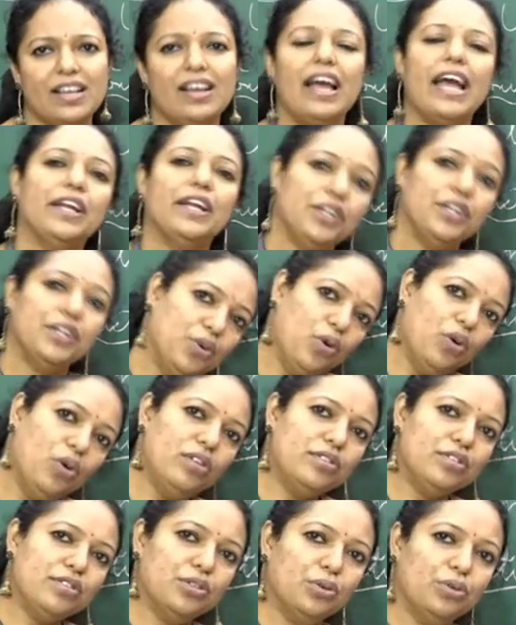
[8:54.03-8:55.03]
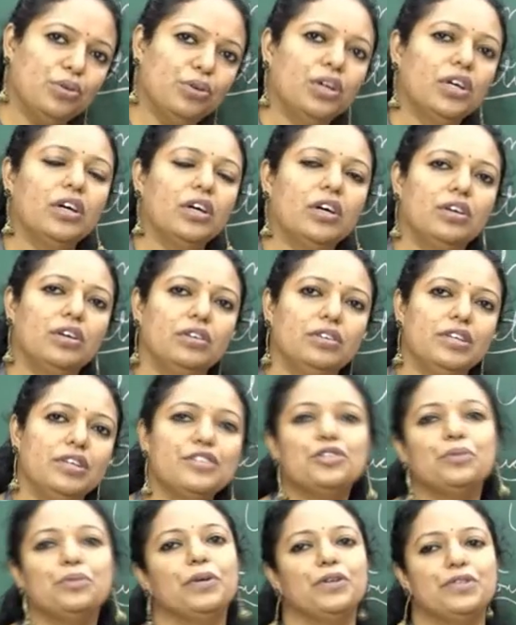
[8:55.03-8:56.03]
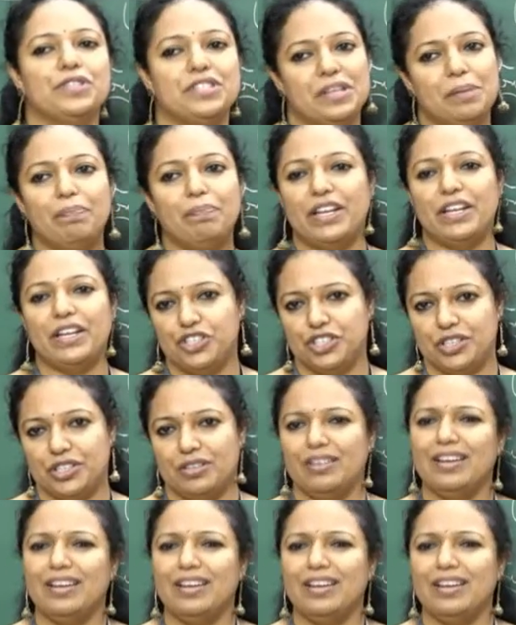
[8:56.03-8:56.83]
and it also distributes the pension.